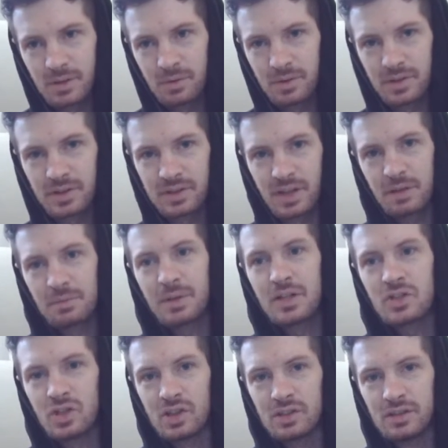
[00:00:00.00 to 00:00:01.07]
with the same
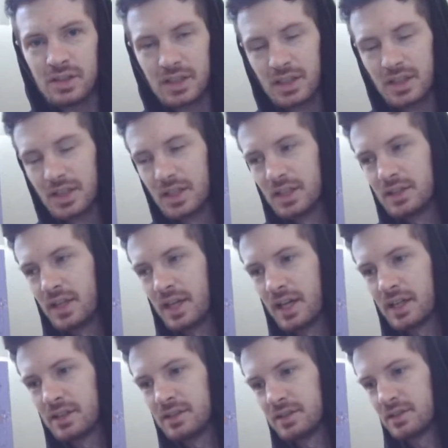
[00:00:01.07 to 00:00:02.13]
engine
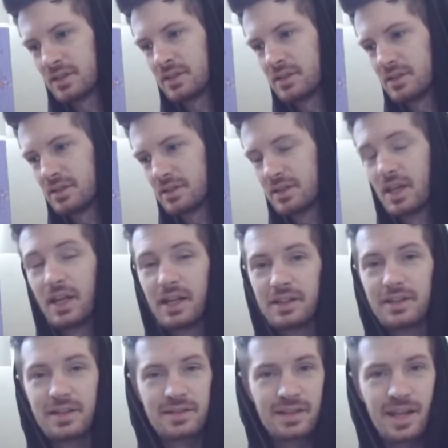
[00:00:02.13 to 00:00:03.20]
than getting
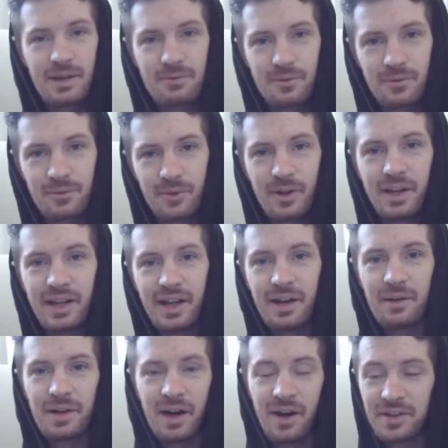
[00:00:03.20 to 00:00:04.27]
this game for free. I
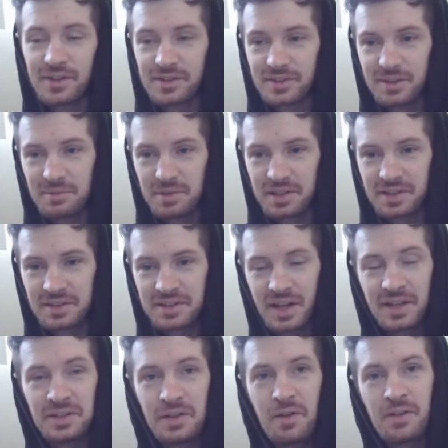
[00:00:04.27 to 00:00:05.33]
mean, honestly, because
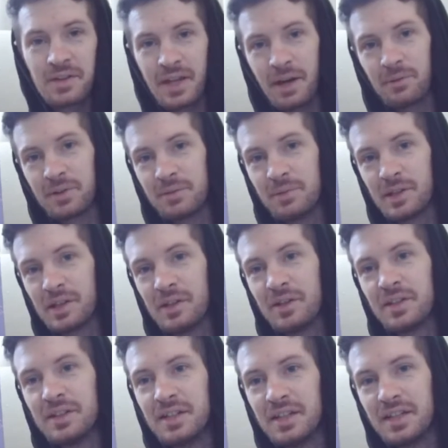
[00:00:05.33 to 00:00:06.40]
I know that would have been
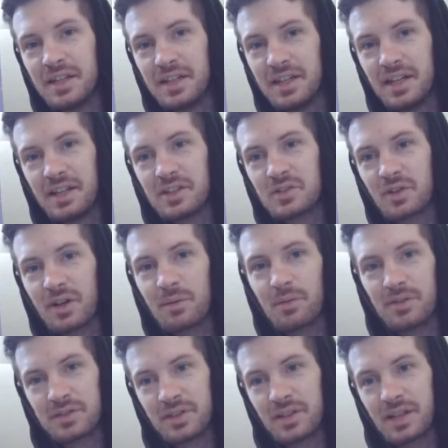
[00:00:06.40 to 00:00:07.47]
good and
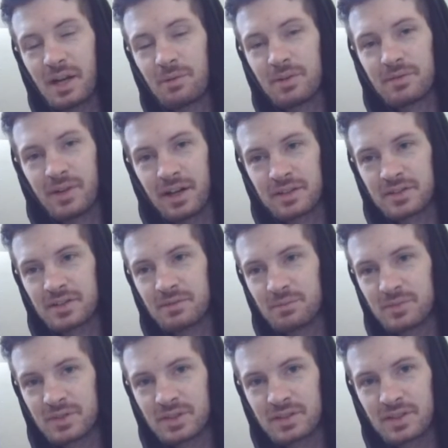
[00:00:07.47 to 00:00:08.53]
enjoyable and something I would have actually
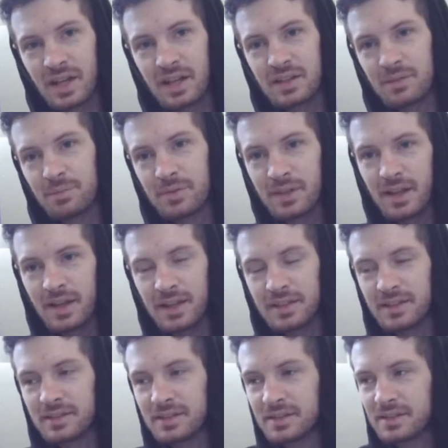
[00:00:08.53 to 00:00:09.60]
sustained to play.
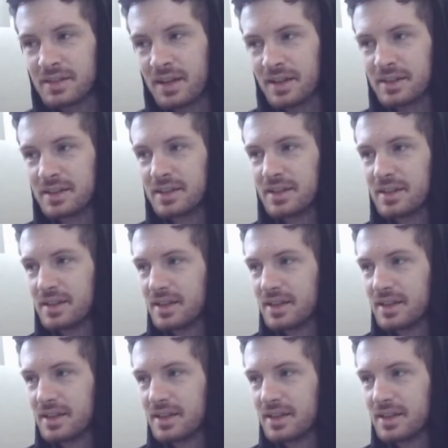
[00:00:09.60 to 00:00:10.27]
This is not.